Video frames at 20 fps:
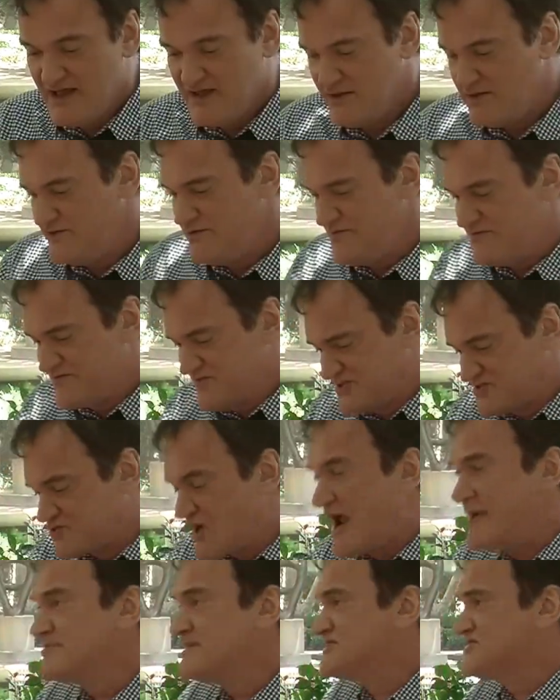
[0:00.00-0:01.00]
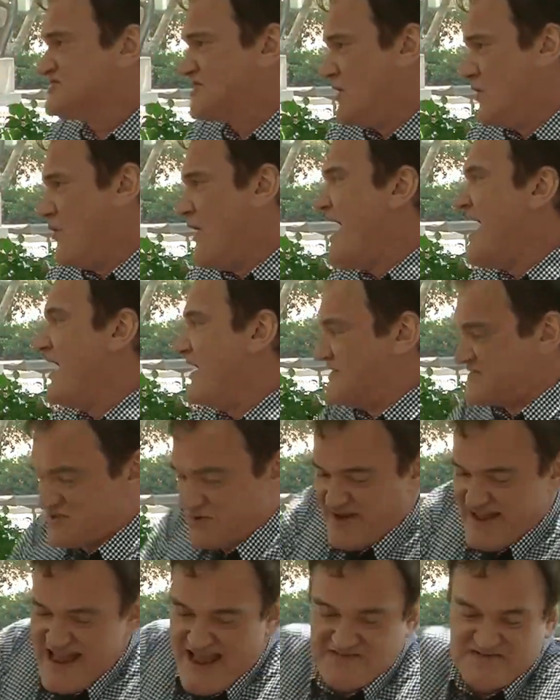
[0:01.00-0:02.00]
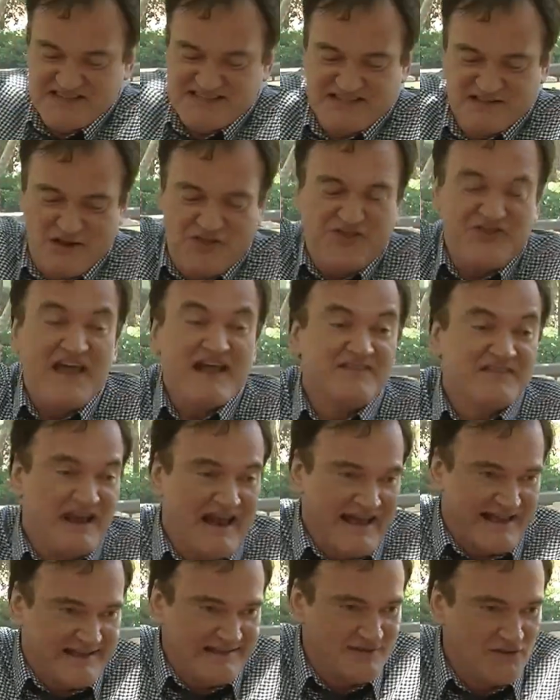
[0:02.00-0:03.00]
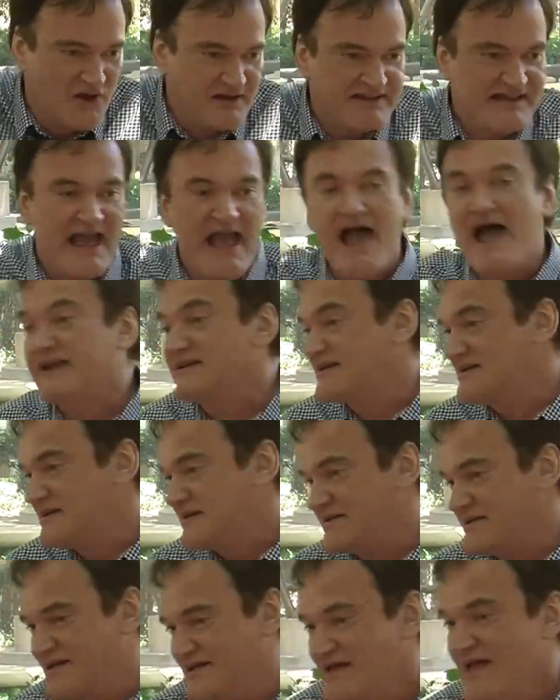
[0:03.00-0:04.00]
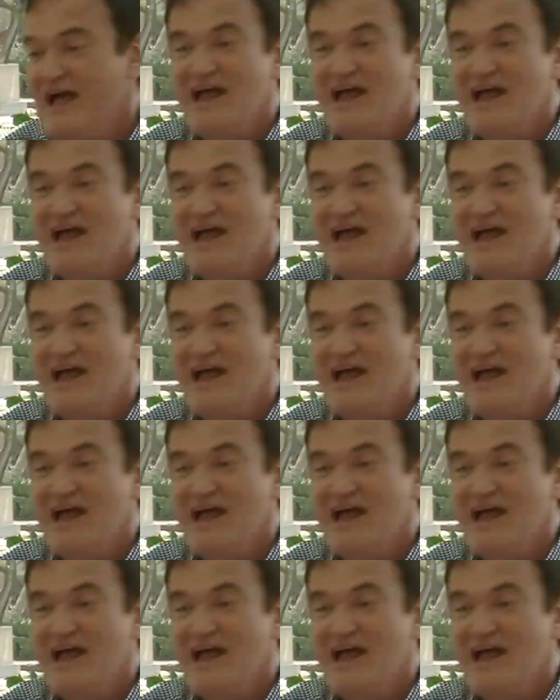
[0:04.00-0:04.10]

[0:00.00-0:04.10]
you've described it so well, so I have this little thing that I can look at, and